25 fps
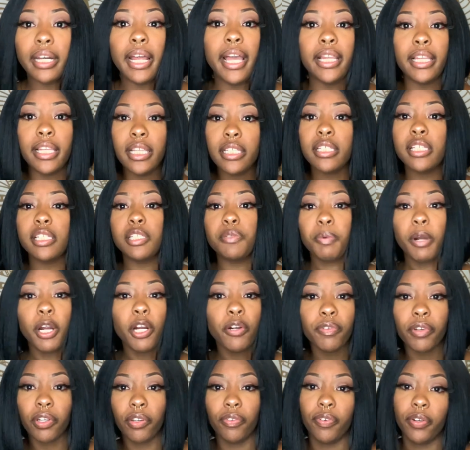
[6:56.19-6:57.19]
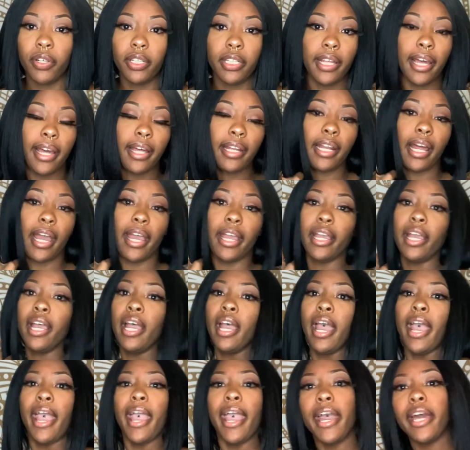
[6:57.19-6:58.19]
And this is perfect for that. Like,
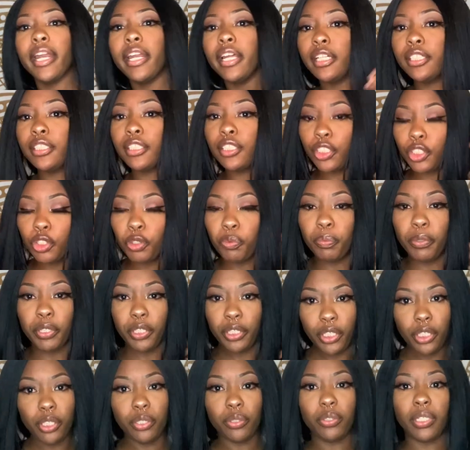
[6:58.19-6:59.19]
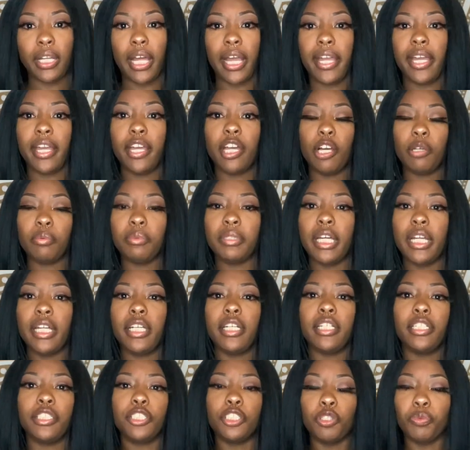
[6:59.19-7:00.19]
and it's super cute. Like, it helps that
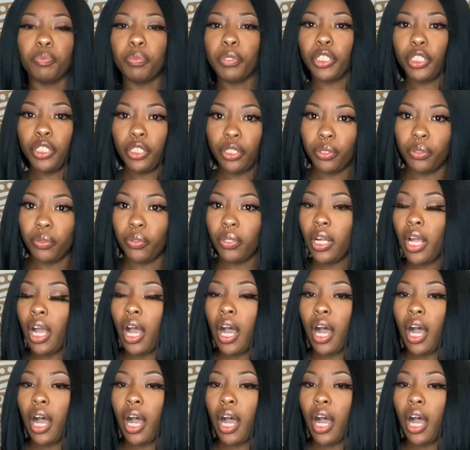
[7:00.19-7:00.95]
it is super cute.